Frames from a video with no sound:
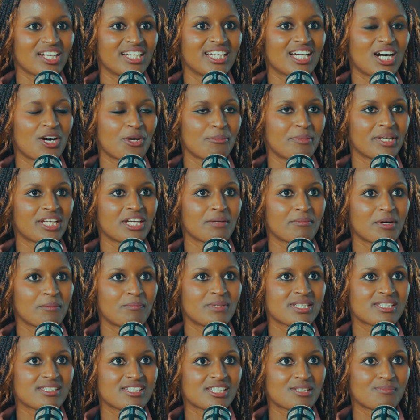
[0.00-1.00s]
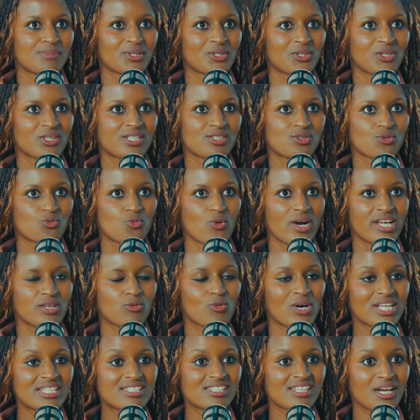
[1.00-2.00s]
how it became a business, because
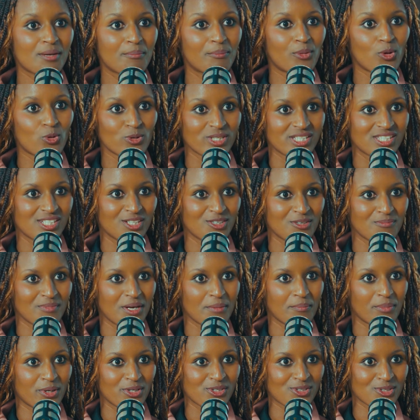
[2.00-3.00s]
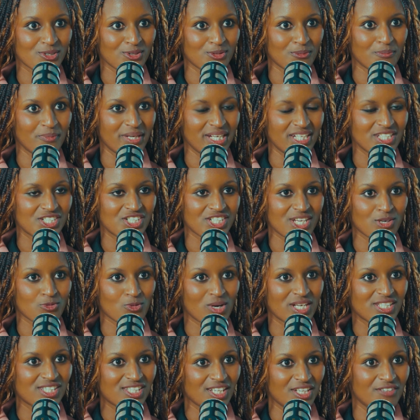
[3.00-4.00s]
once I posted on my personal page and
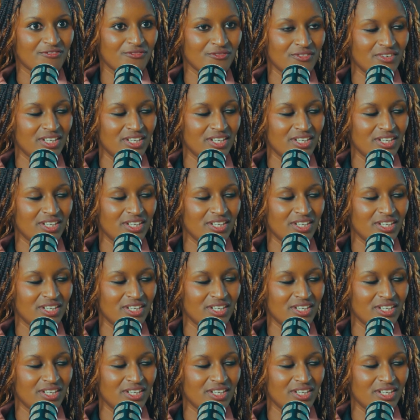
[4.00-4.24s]
once I